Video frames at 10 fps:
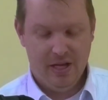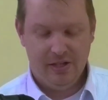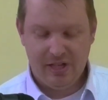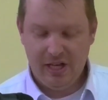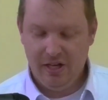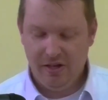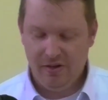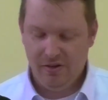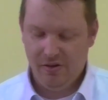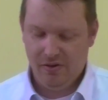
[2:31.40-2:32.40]

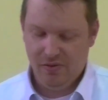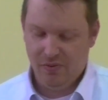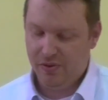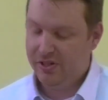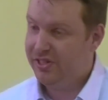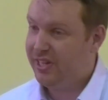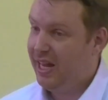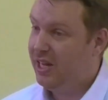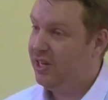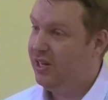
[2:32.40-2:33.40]
See, for the
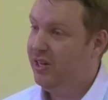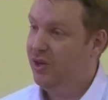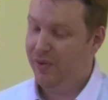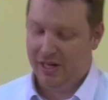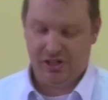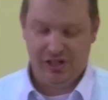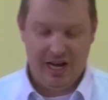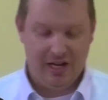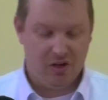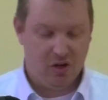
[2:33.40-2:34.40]
sake of our
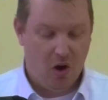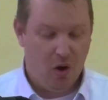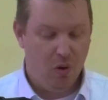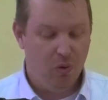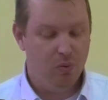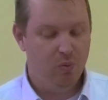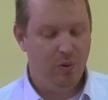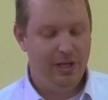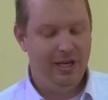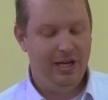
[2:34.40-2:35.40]
shared goal,
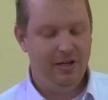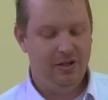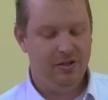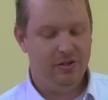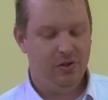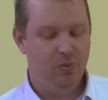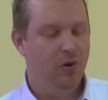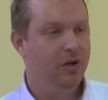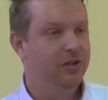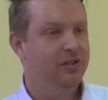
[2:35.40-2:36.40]
we needed to
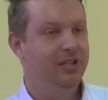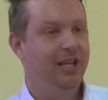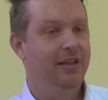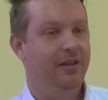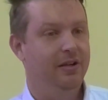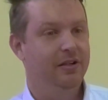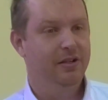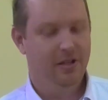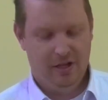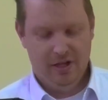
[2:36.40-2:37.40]
work together,
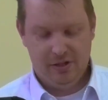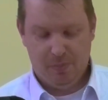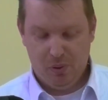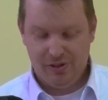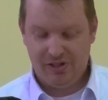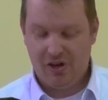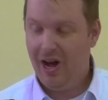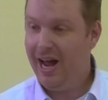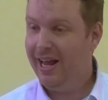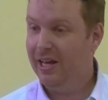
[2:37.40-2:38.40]
to put
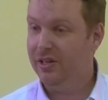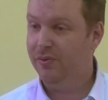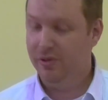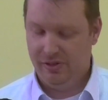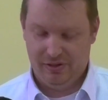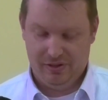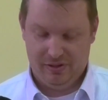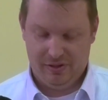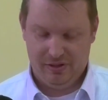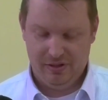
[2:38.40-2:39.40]
aside our
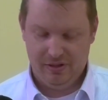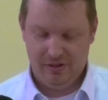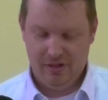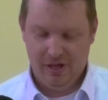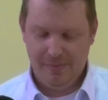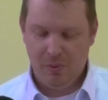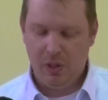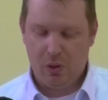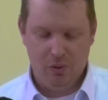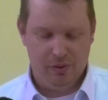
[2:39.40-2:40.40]
differences, but
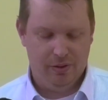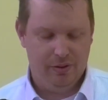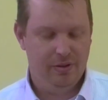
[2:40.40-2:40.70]
we couldn't.